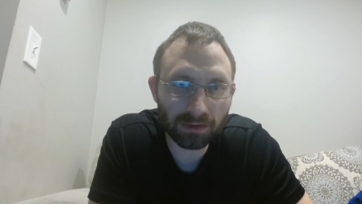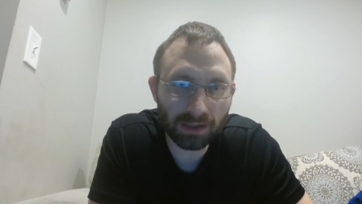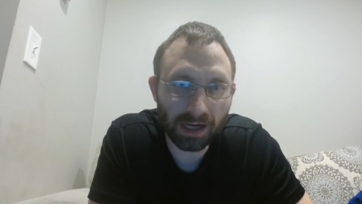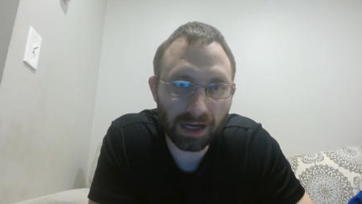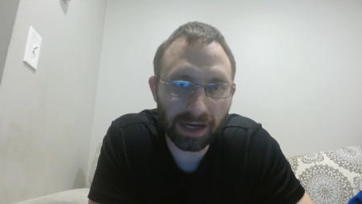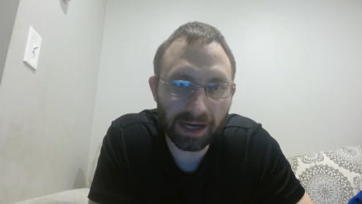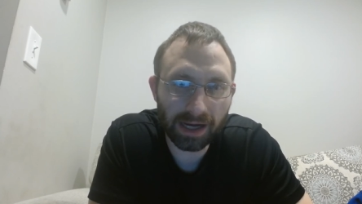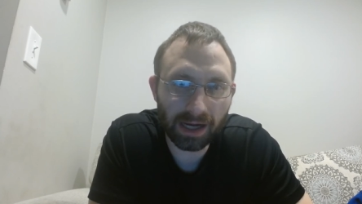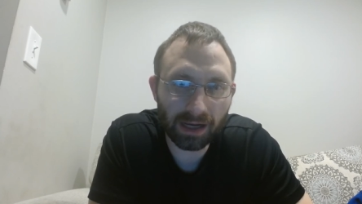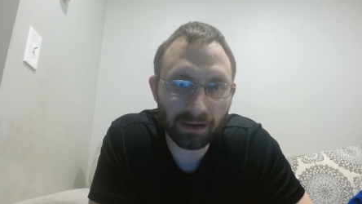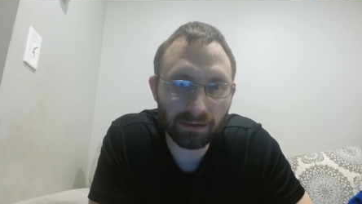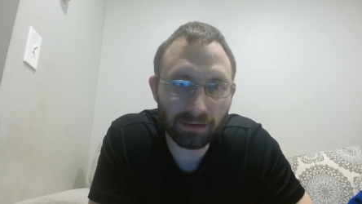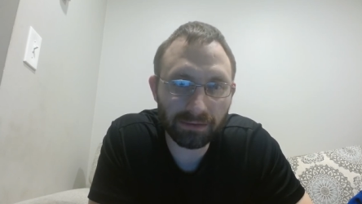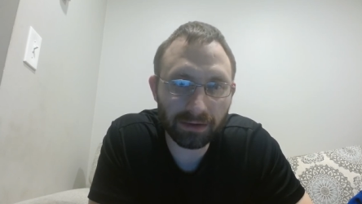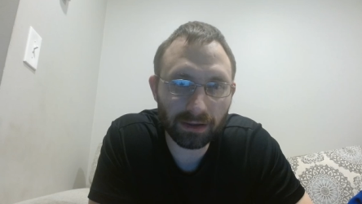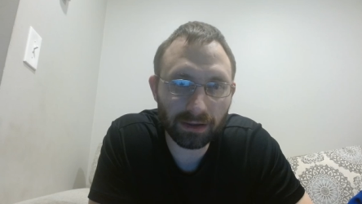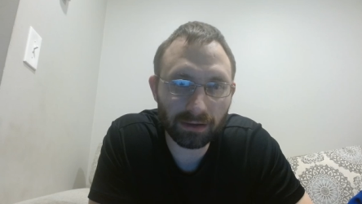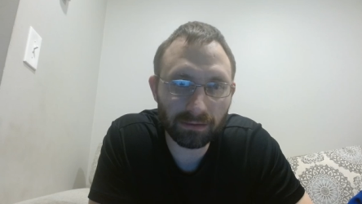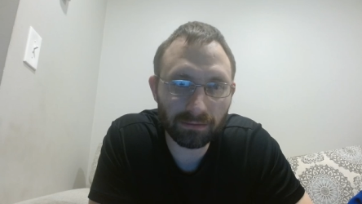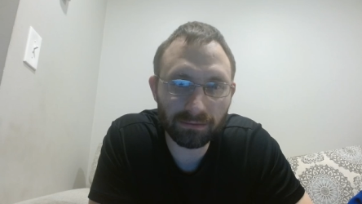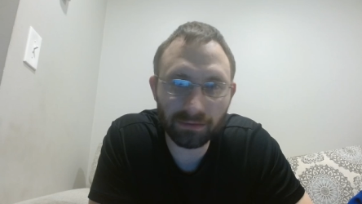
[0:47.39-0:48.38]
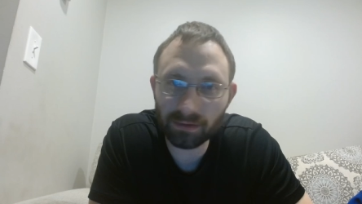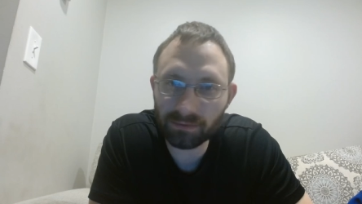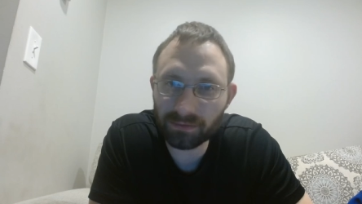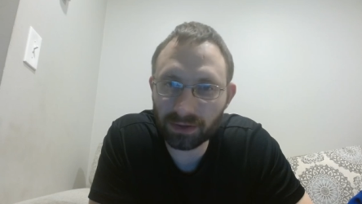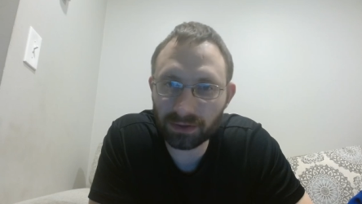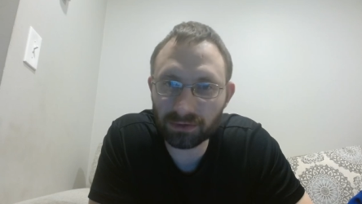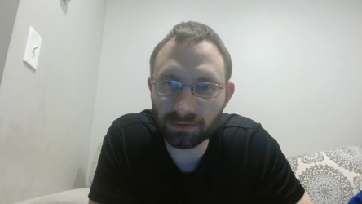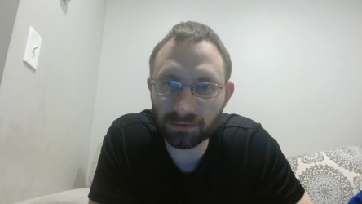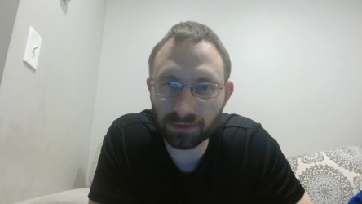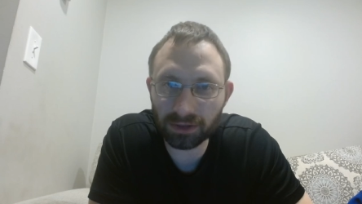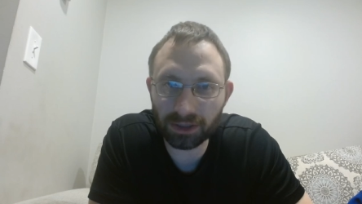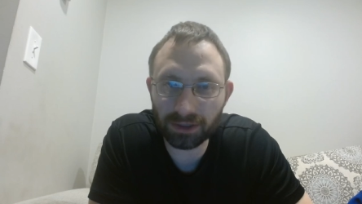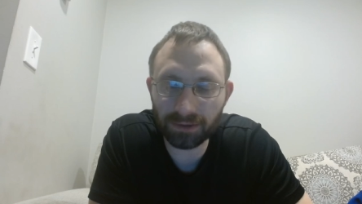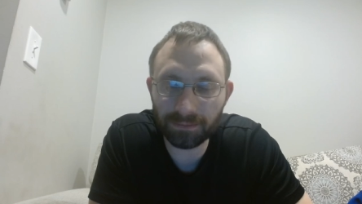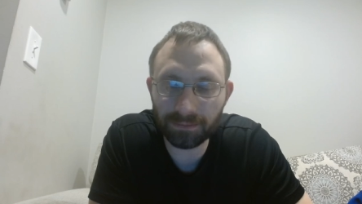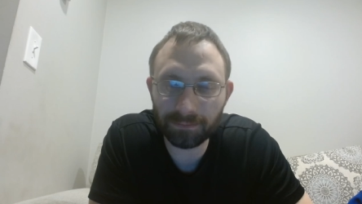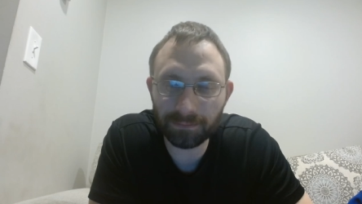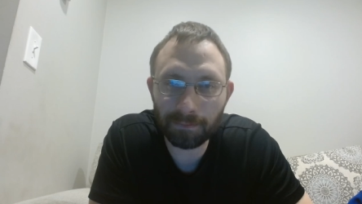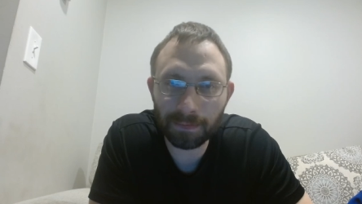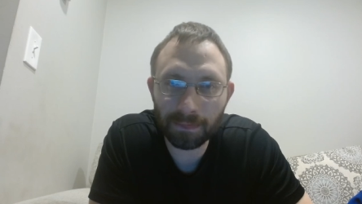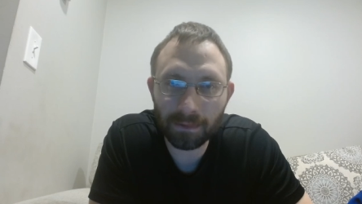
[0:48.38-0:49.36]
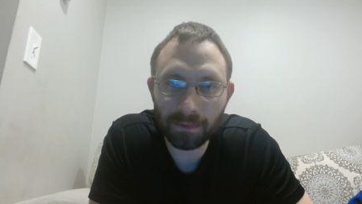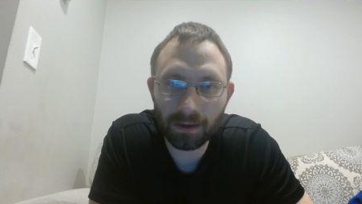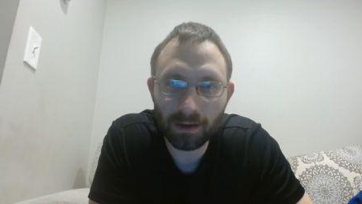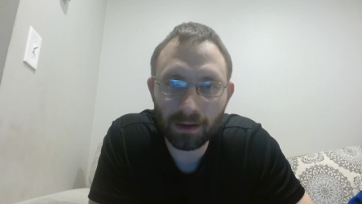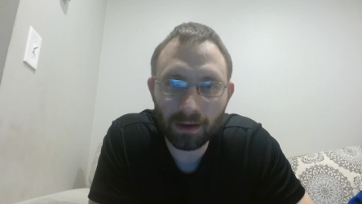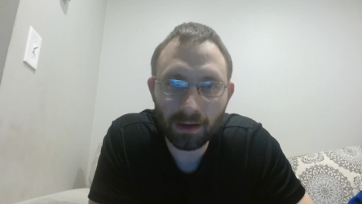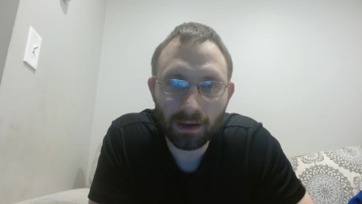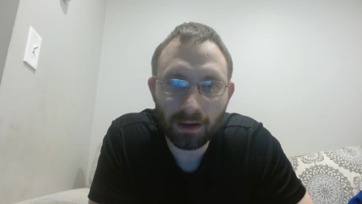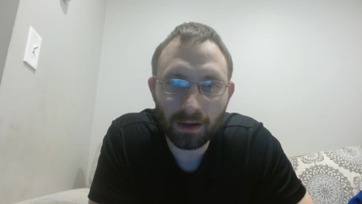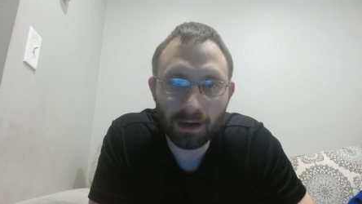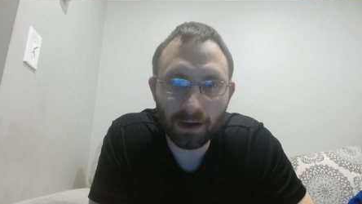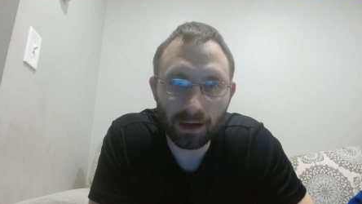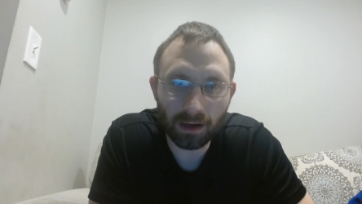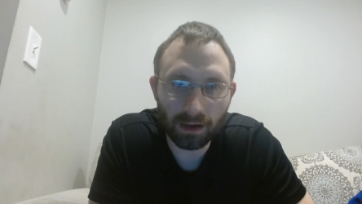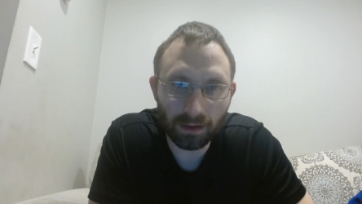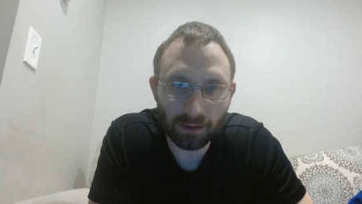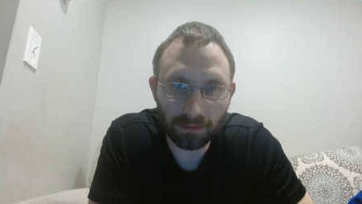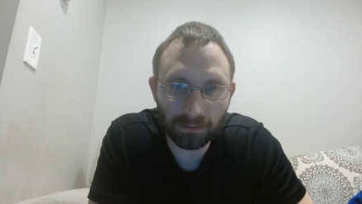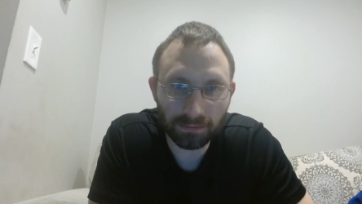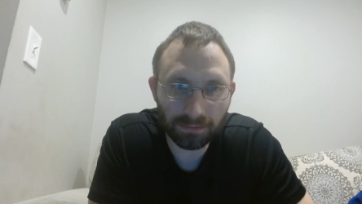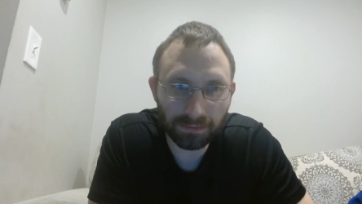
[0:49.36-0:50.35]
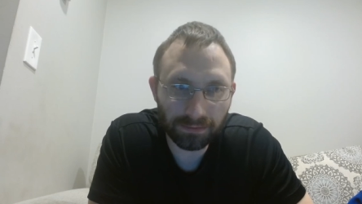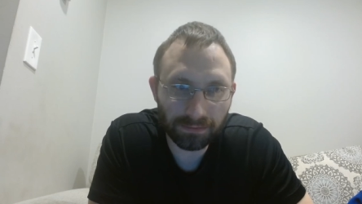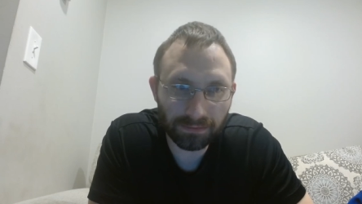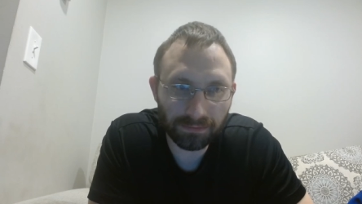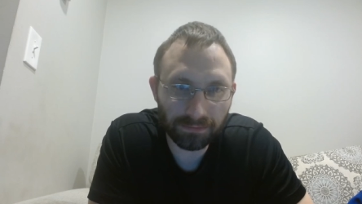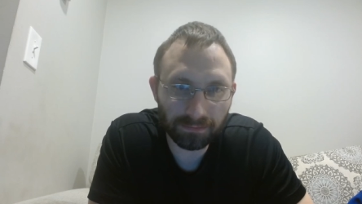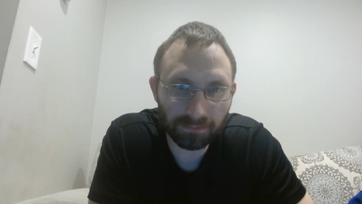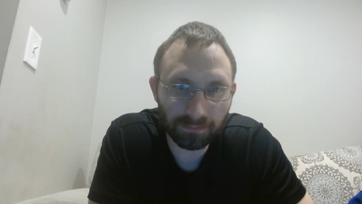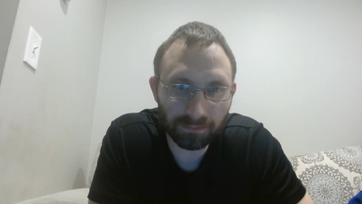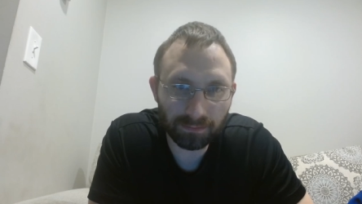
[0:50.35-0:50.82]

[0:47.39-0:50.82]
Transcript: I had a very vivid dream of